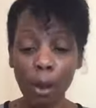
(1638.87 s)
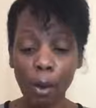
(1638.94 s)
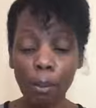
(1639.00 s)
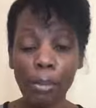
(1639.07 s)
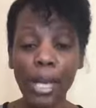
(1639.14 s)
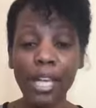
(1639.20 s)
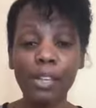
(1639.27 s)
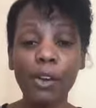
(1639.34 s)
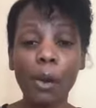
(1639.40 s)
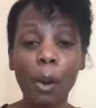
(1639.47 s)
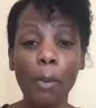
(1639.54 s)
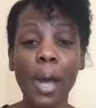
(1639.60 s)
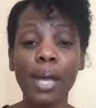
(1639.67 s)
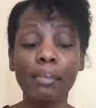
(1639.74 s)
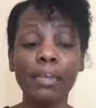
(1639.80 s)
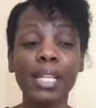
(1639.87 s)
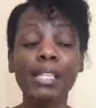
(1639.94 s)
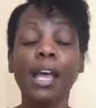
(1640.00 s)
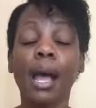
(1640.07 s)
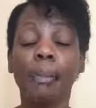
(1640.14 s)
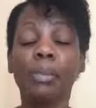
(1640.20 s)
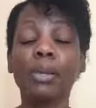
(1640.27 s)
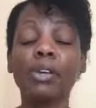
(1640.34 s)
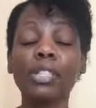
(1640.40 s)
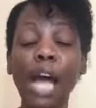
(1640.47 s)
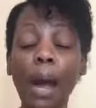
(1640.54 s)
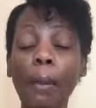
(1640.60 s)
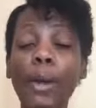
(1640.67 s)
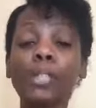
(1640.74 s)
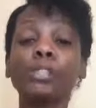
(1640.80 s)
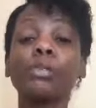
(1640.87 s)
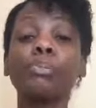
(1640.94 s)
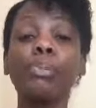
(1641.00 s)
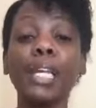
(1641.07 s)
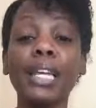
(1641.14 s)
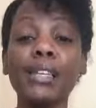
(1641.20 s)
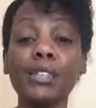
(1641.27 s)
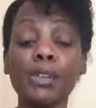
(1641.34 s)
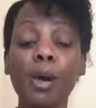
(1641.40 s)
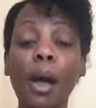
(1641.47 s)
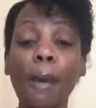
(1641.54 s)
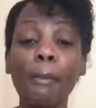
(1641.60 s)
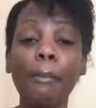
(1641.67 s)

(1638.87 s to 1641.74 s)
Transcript: obeying your commandments because I want to please you.